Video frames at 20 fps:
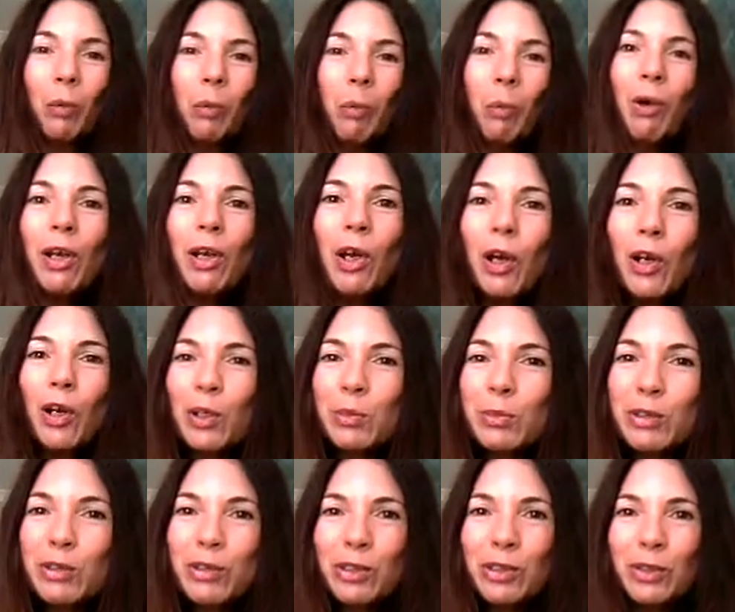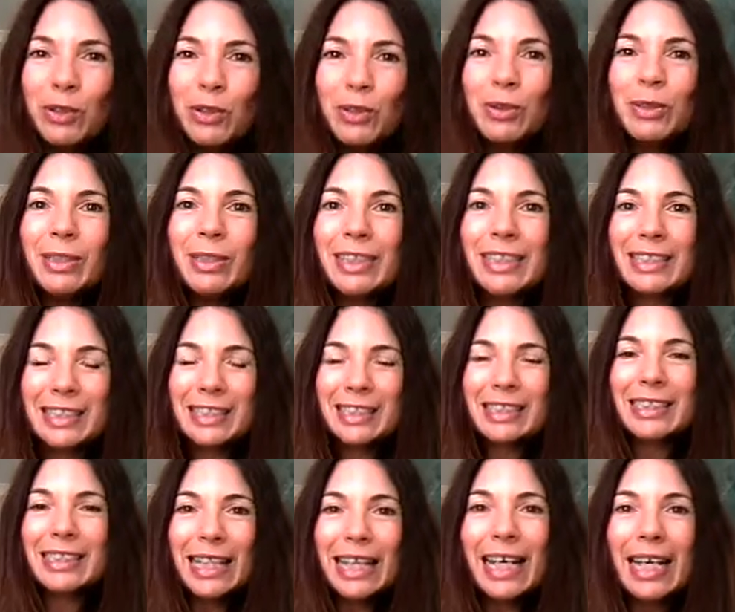What homes do you need to
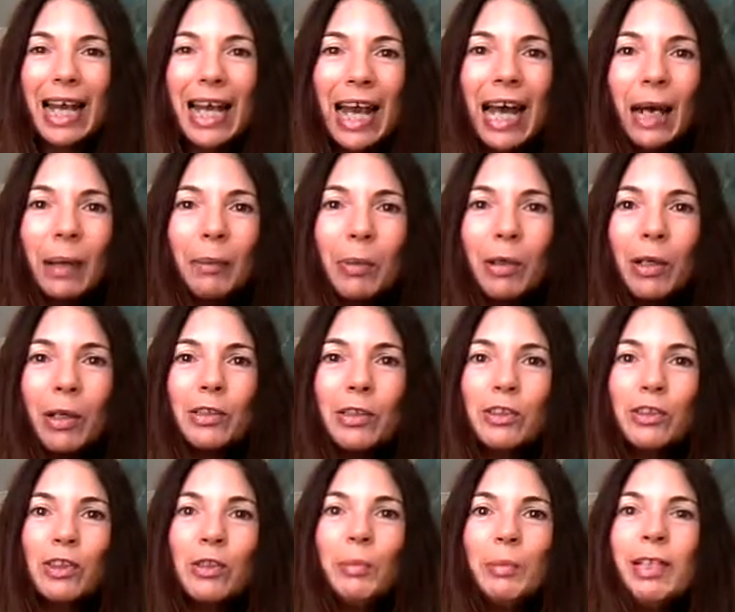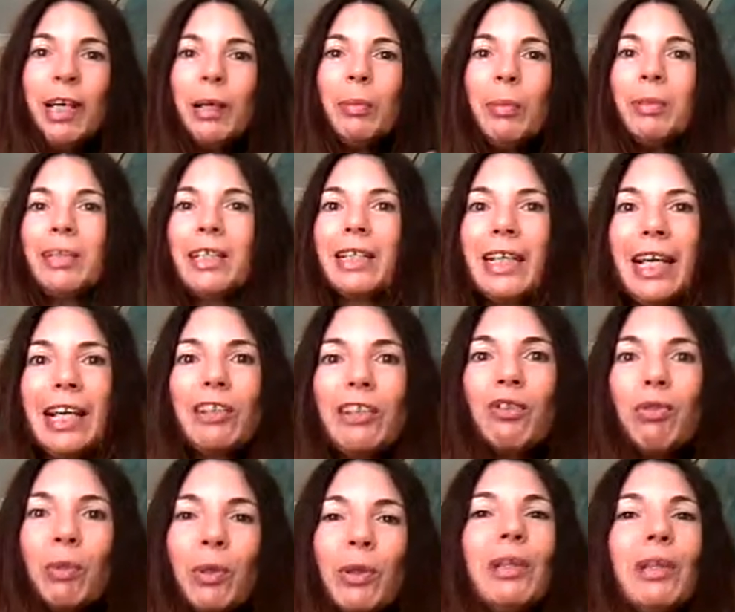set up to be able to
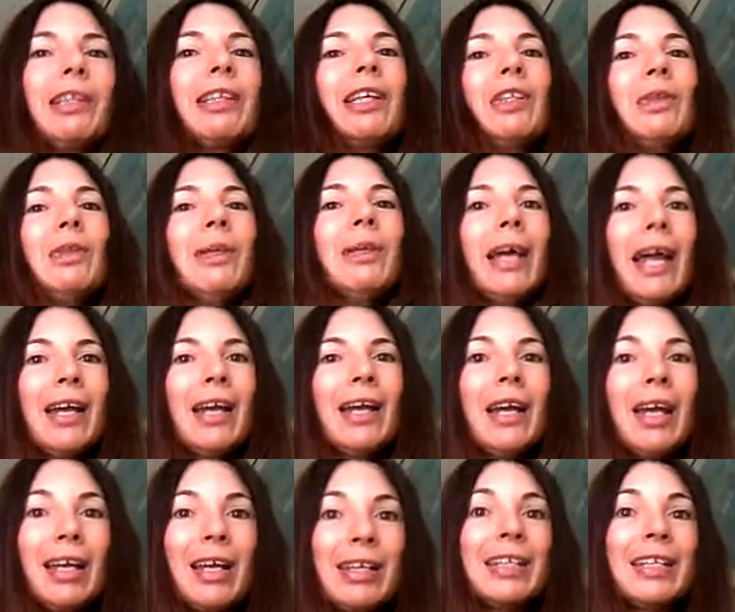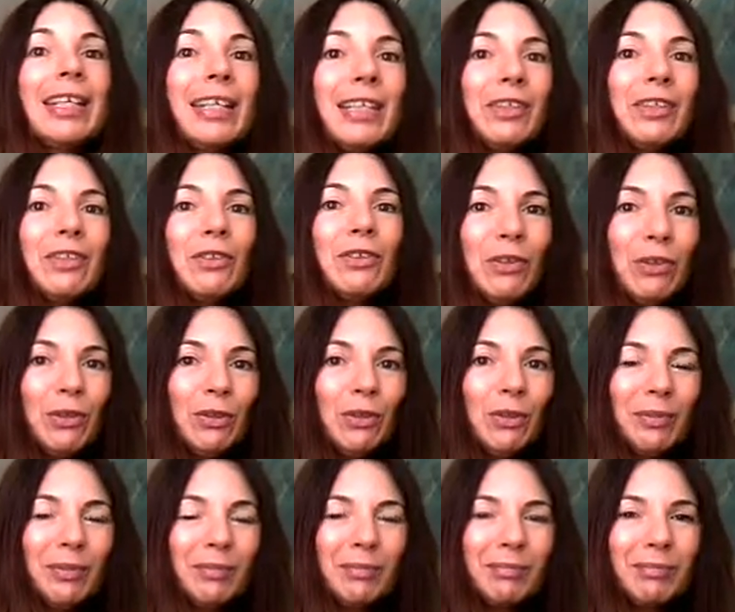catch work that you need to
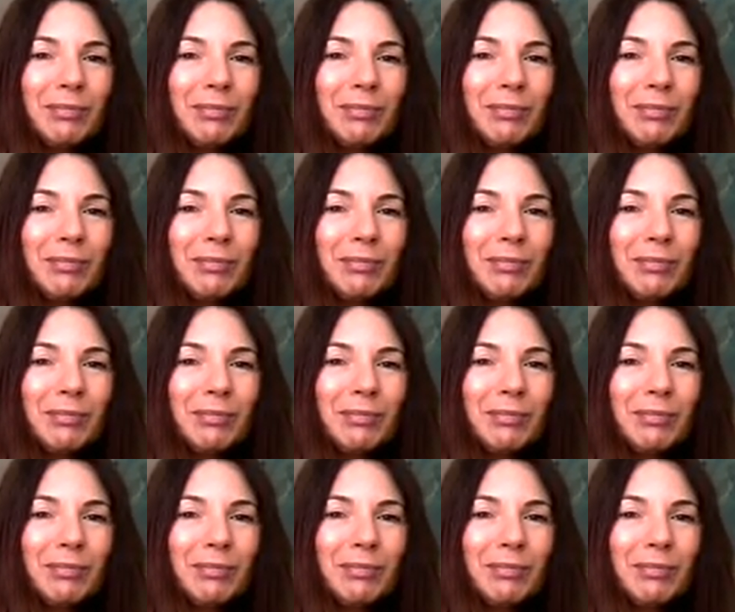do?